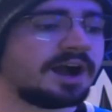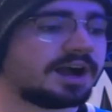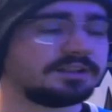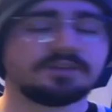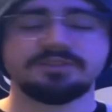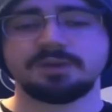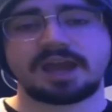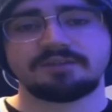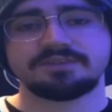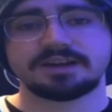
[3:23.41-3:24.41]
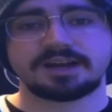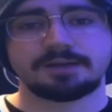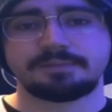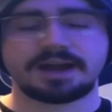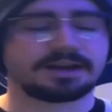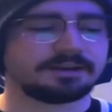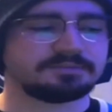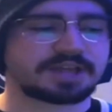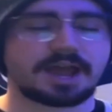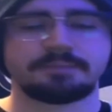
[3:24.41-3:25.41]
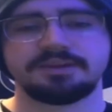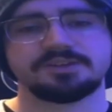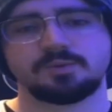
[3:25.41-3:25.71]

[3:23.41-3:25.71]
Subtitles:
I love that we have that guy back, and I'm just happy he's